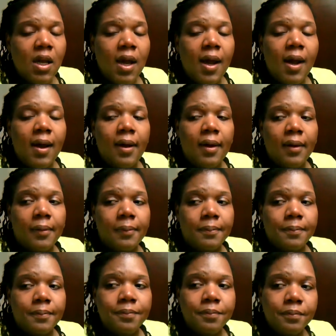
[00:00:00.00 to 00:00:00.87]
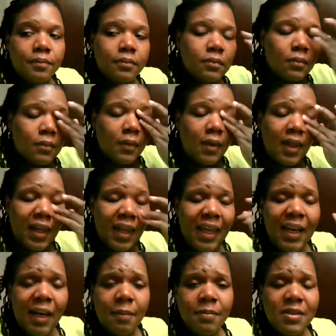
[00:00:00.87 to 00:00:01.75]
And
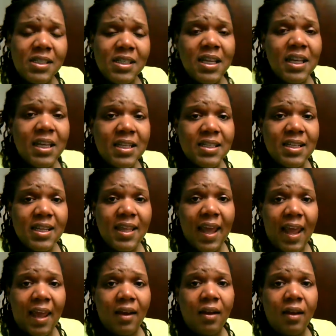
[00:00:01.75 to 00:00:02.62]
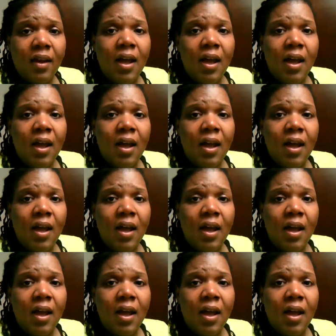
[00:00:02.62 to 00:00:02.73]
I'm sticking to that.